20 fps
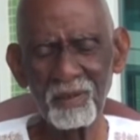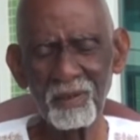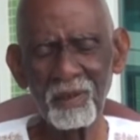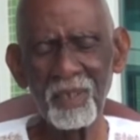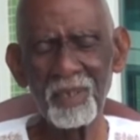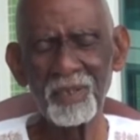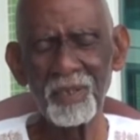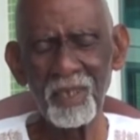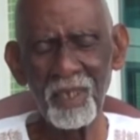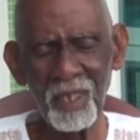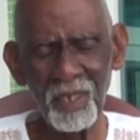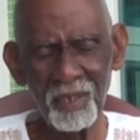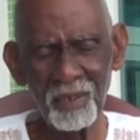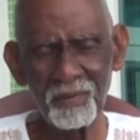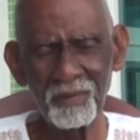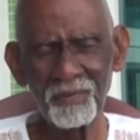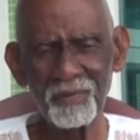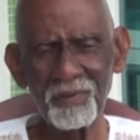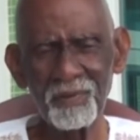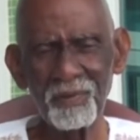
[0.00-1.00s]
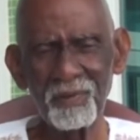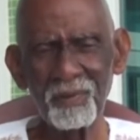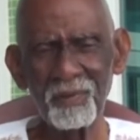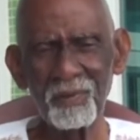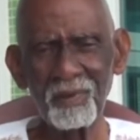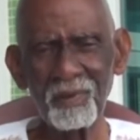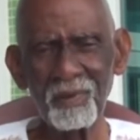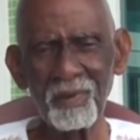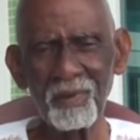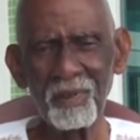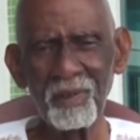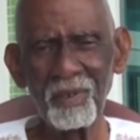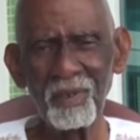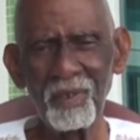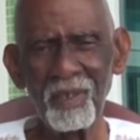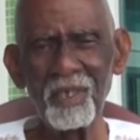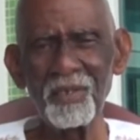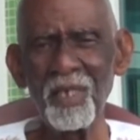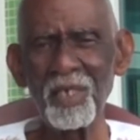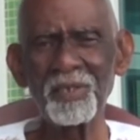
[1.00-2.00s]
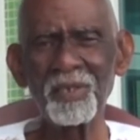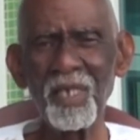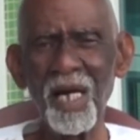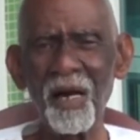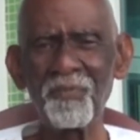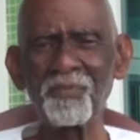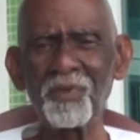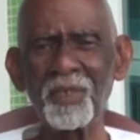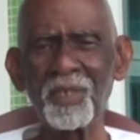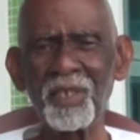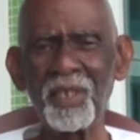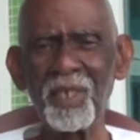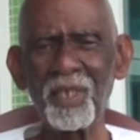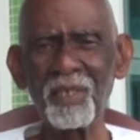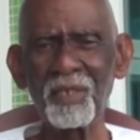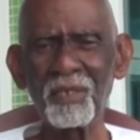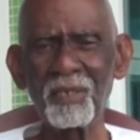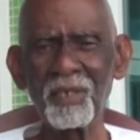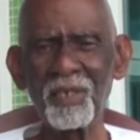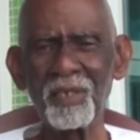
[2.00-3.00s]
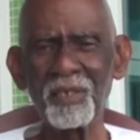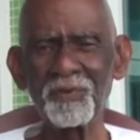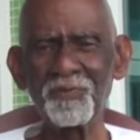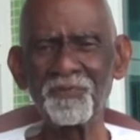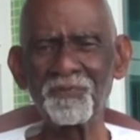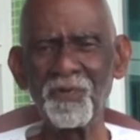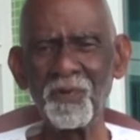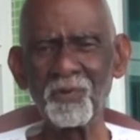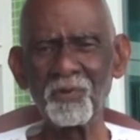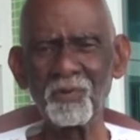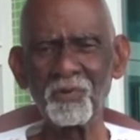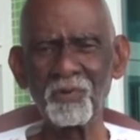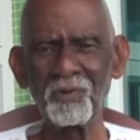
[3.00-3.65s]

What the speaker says: is leave. He doesn't have to kill his food.